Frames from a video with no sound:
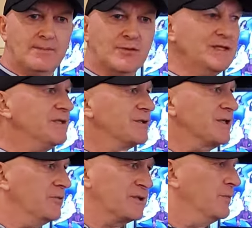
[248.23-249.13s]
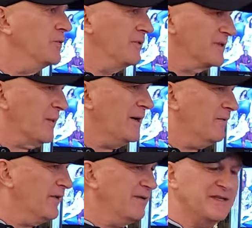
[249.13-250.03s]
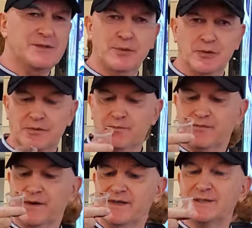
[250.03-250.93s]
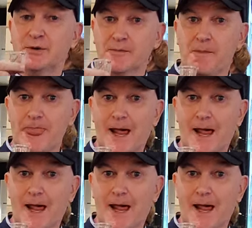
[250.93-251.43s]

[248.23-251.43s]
Mm. This is so smooth as well. Very smooth. Very smooth.